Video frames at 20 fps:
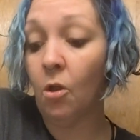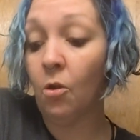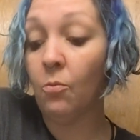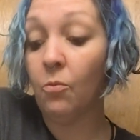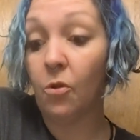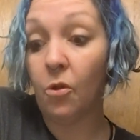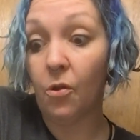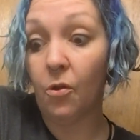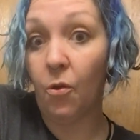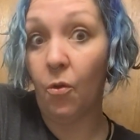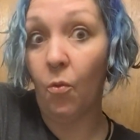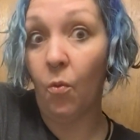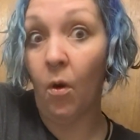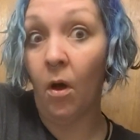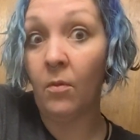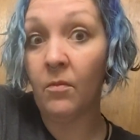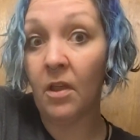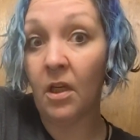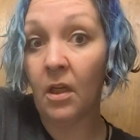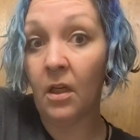But you
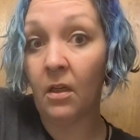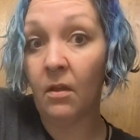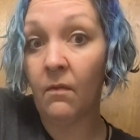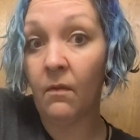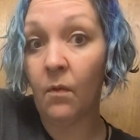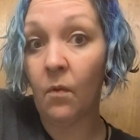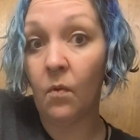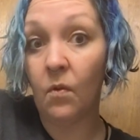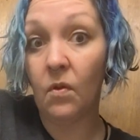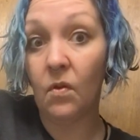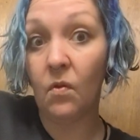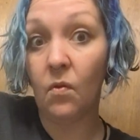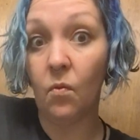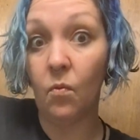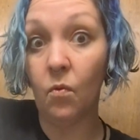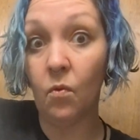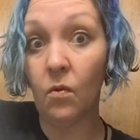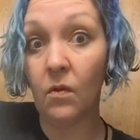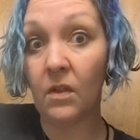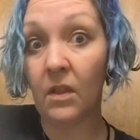want me to give you a
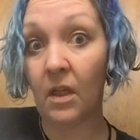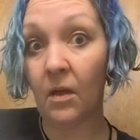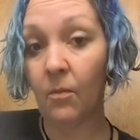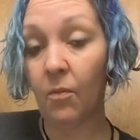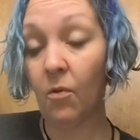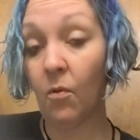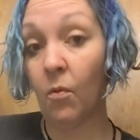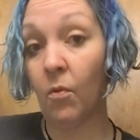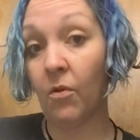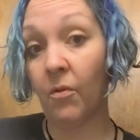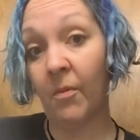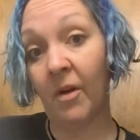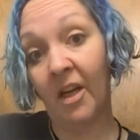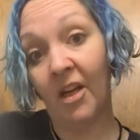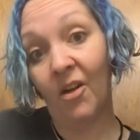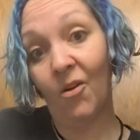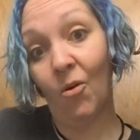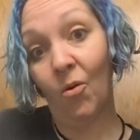stool sample with my